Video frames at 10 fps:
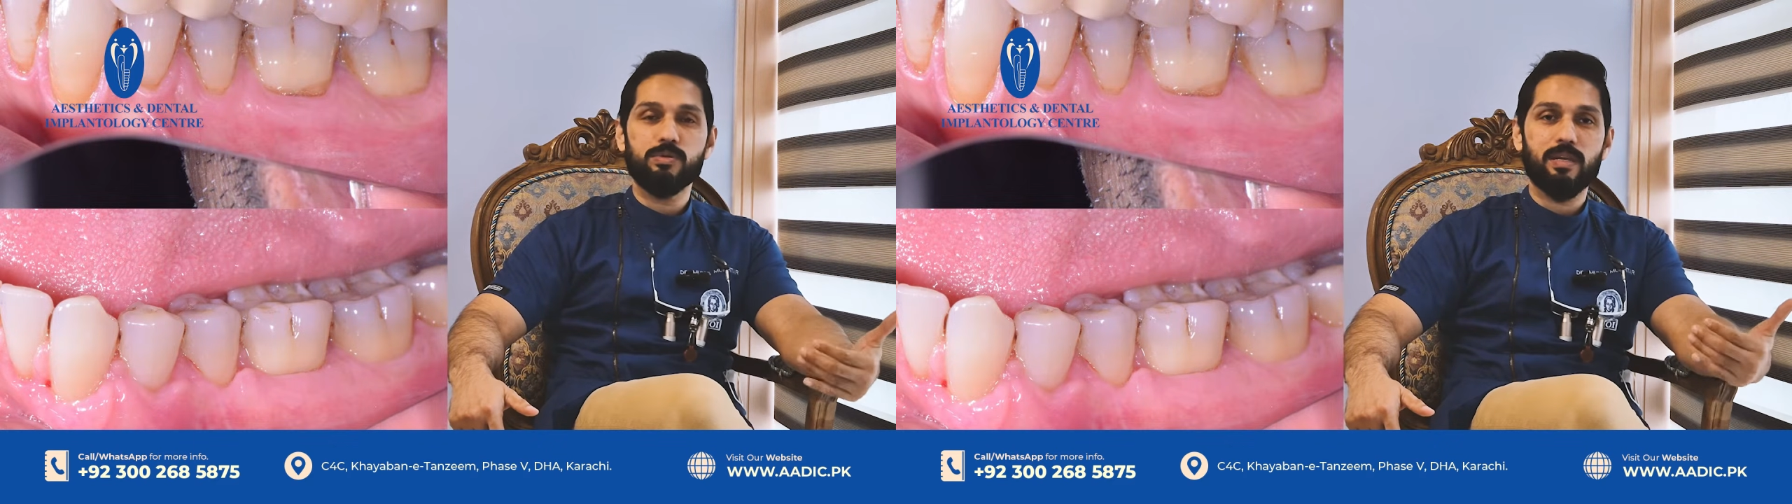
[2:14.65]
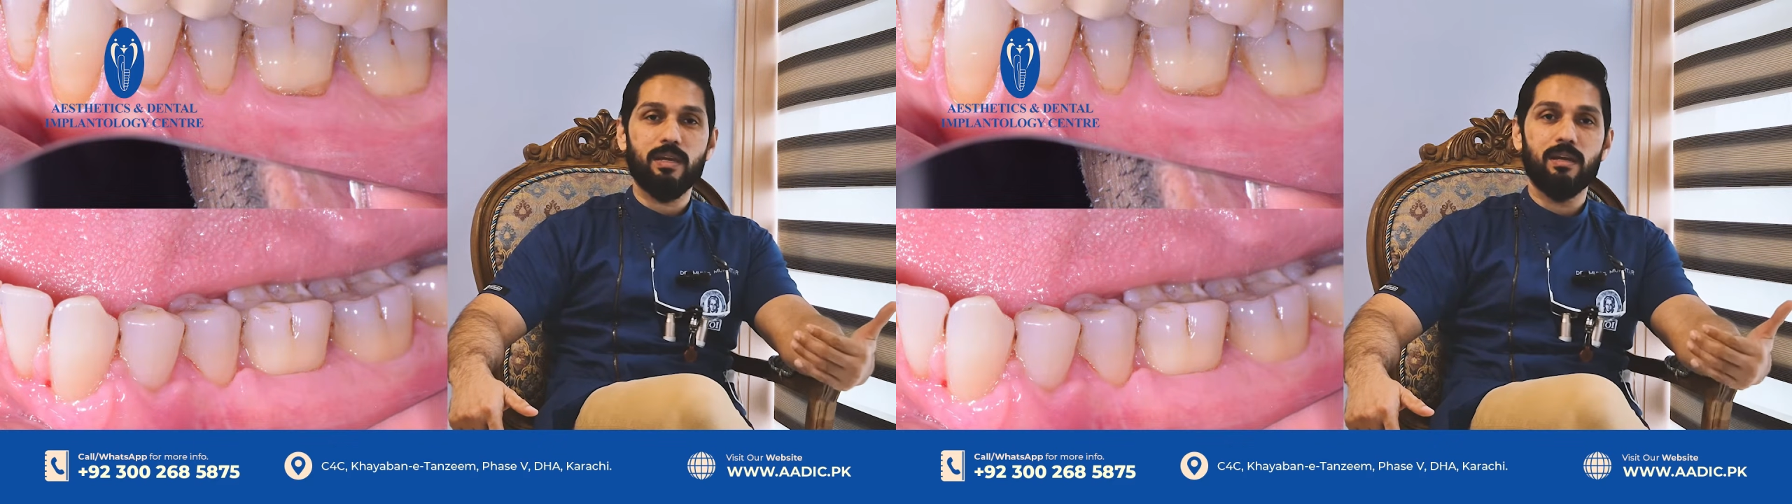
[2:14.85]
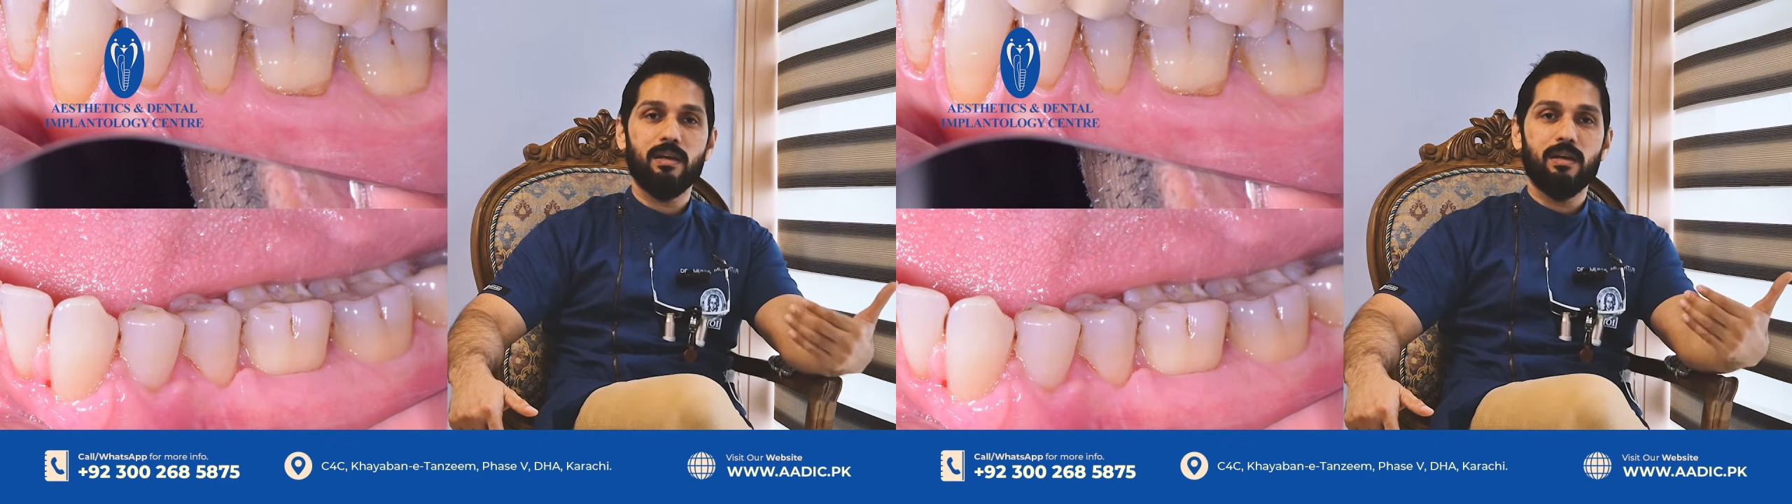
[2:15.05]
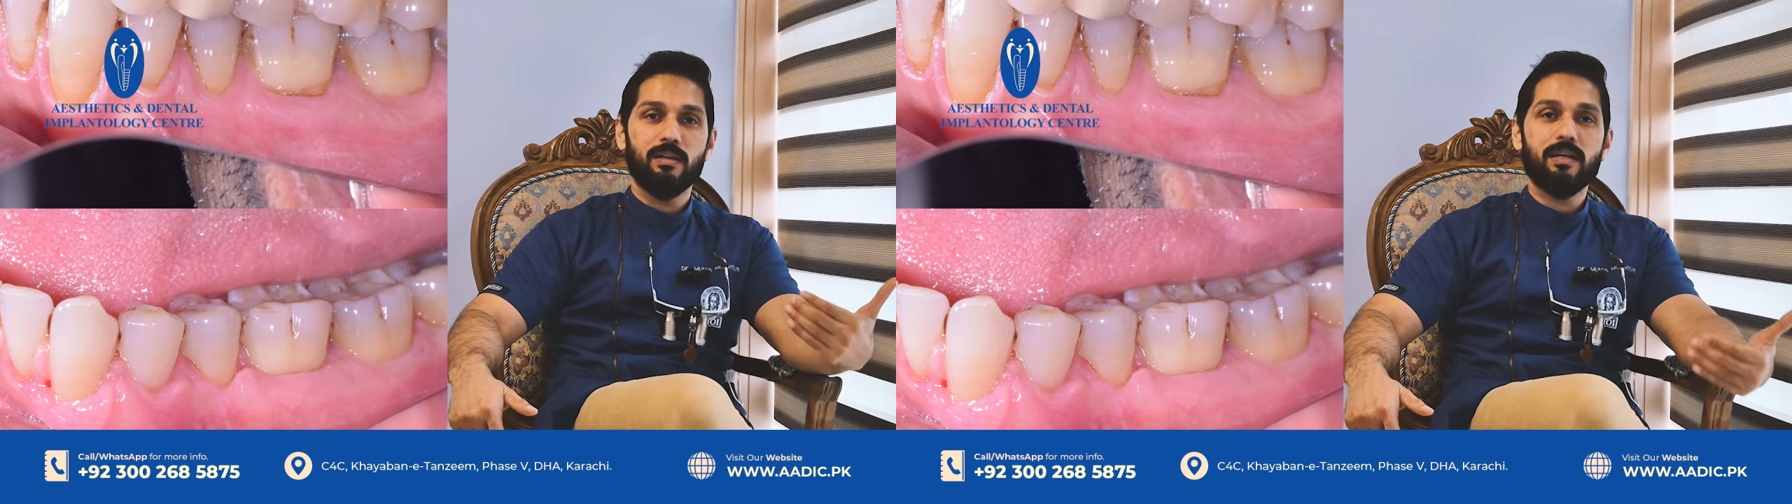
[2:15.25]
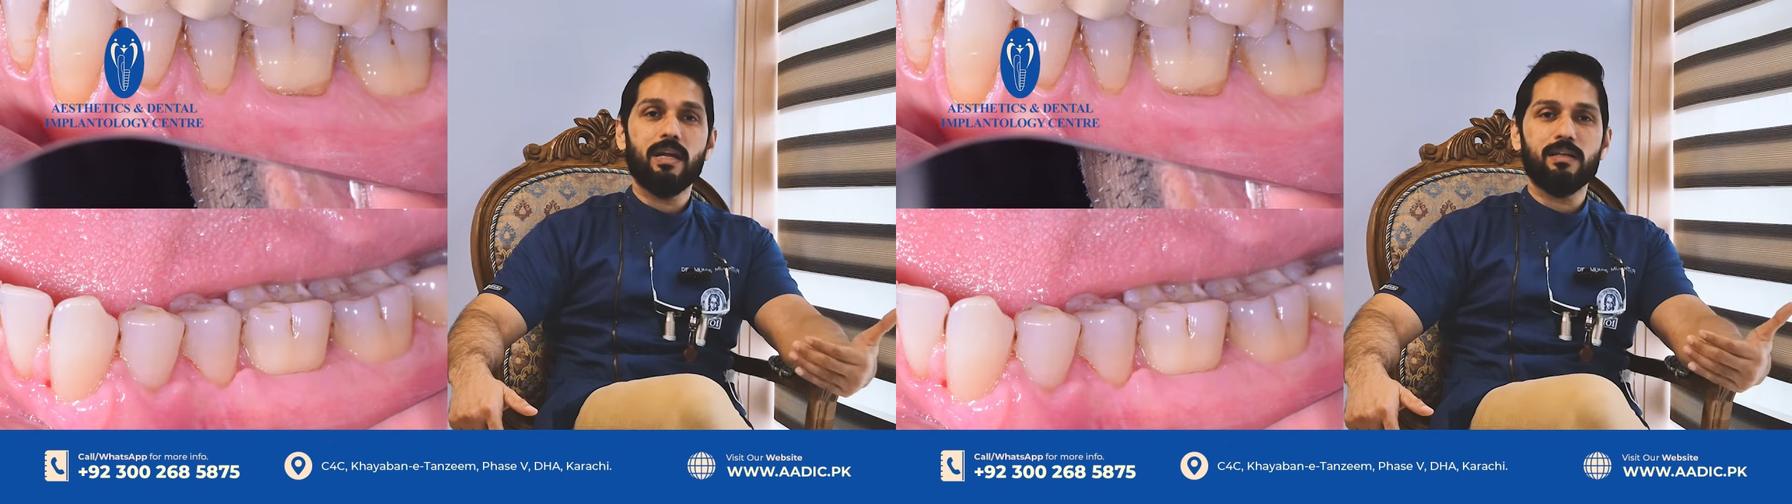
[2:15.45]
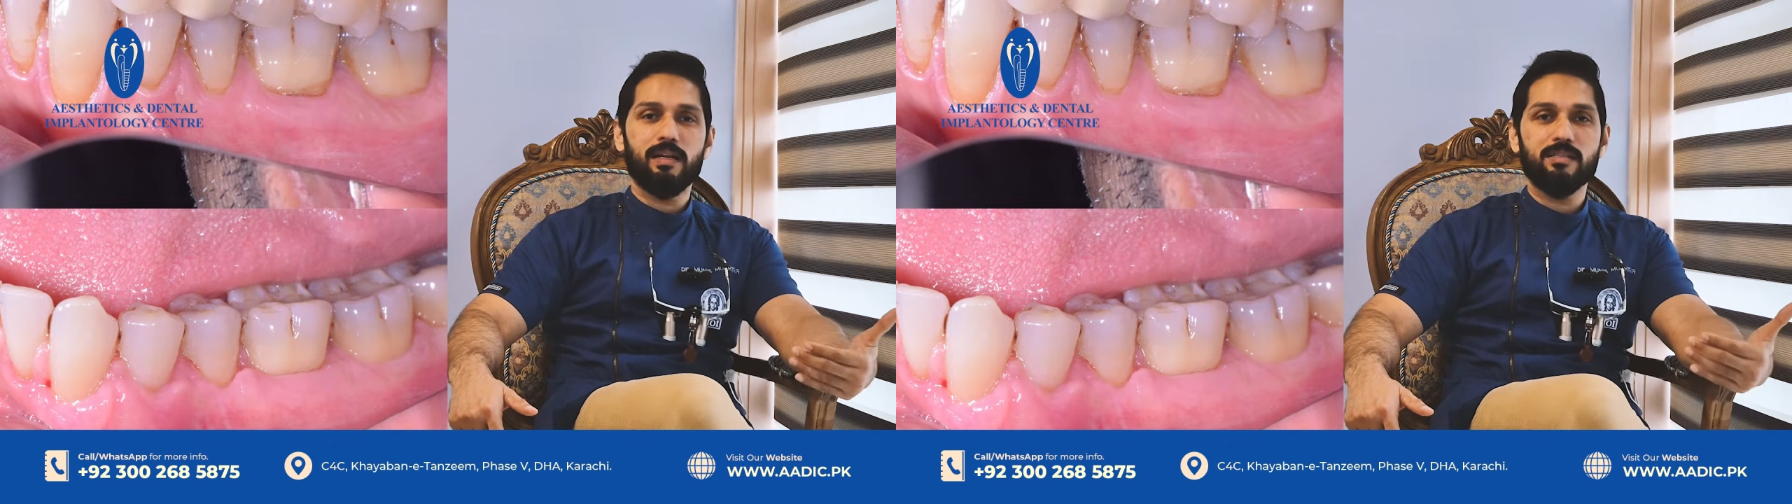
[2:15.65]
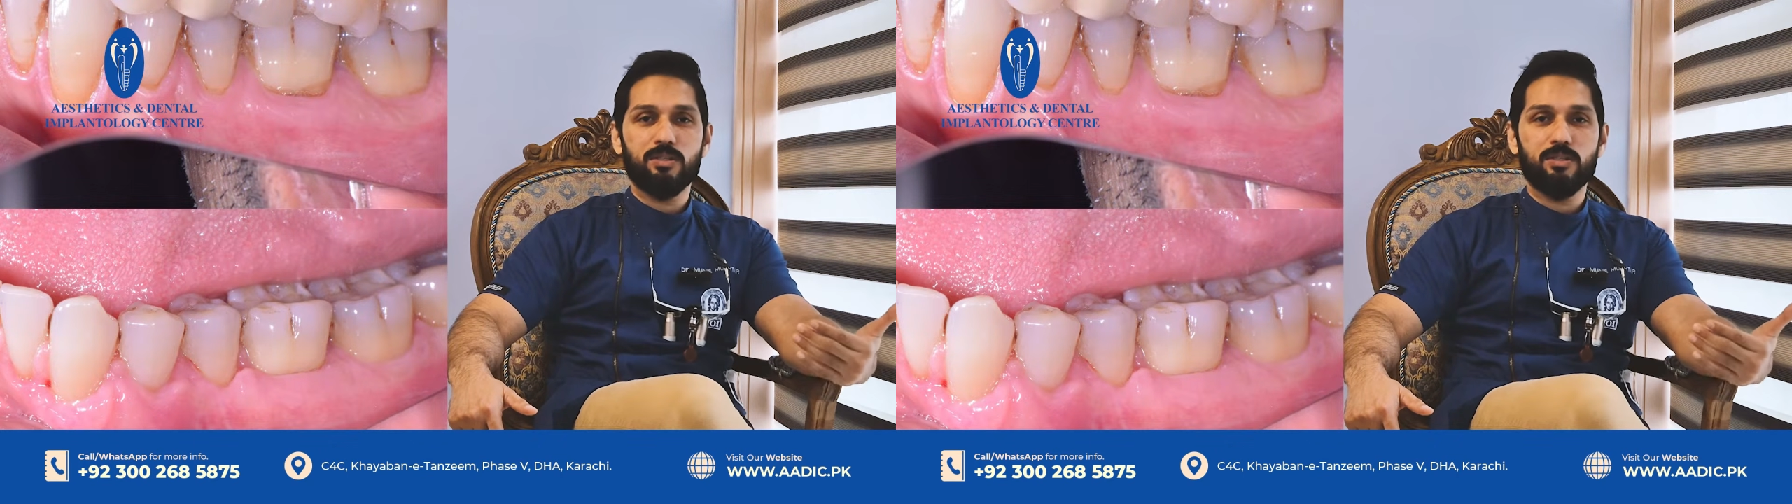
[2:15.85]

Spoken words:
say keratinized